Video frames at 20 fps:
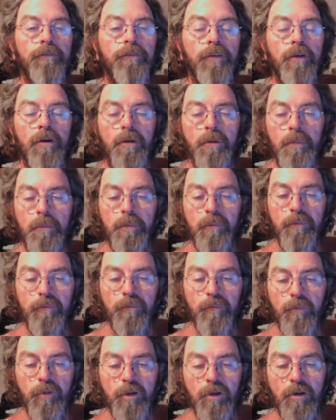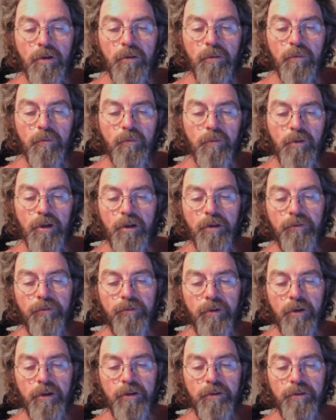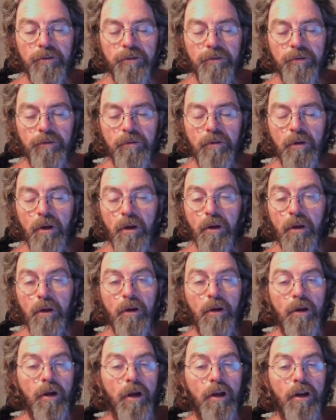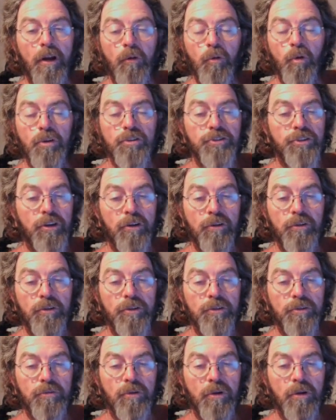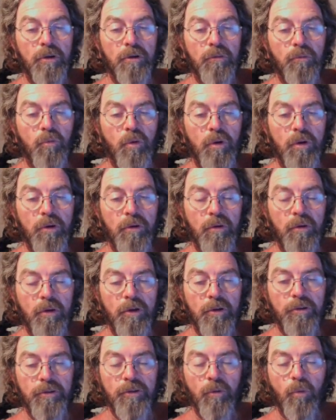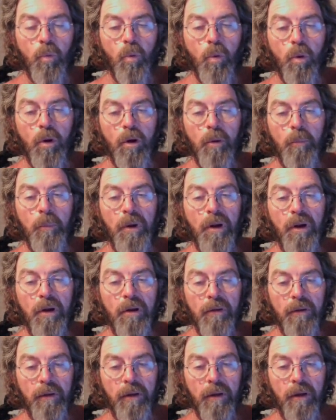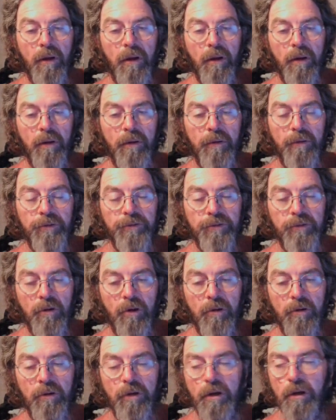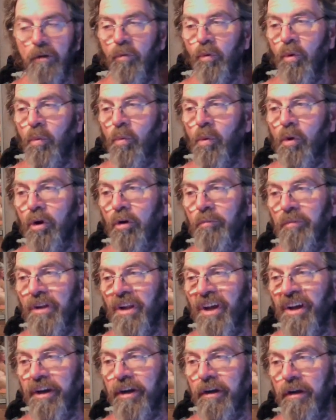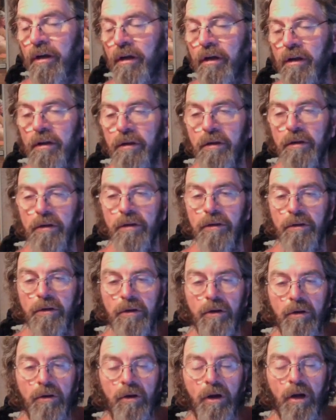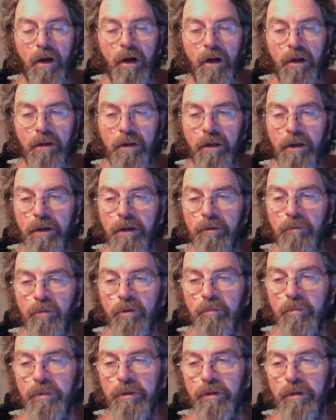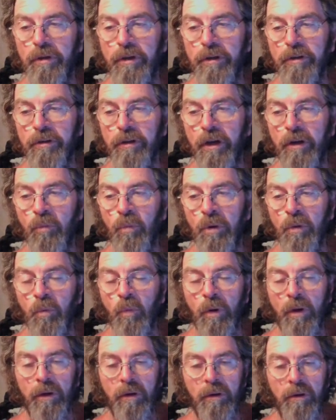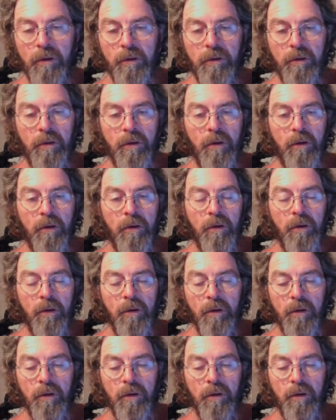have, you know, not afraid to, and I will share this one. It's a warm, it's called kind of a warm line. You know, a hotline would be like 911. You know,